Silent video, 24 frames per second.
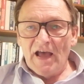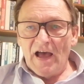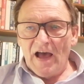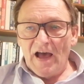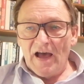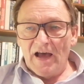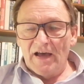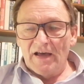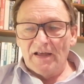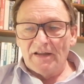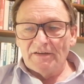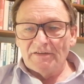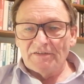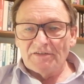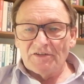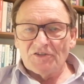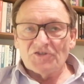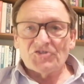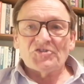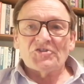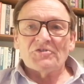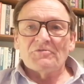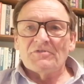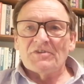And
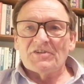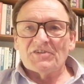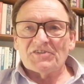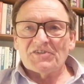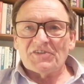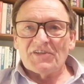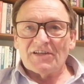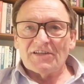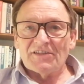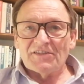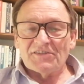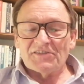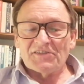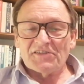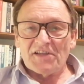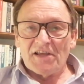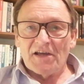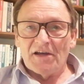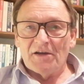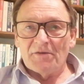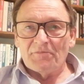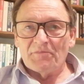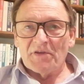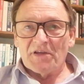as soon as things
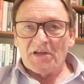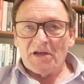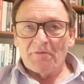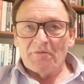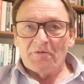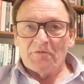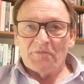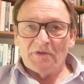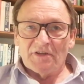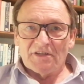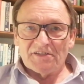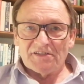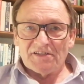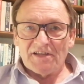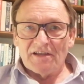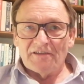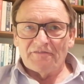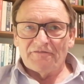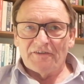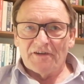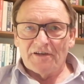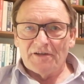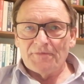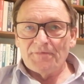become a bit
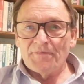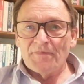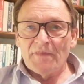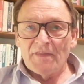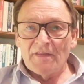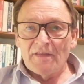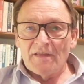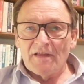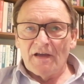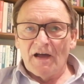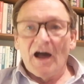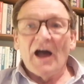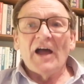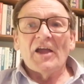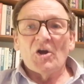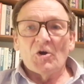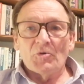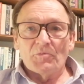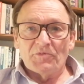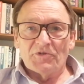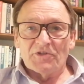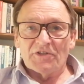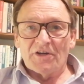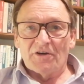safer, I
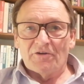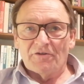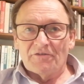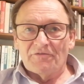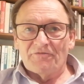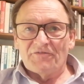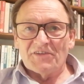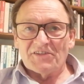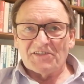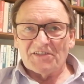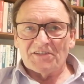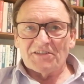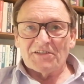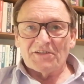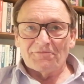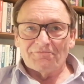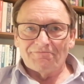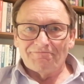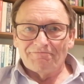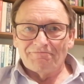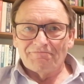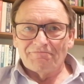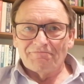hope to go and visit them.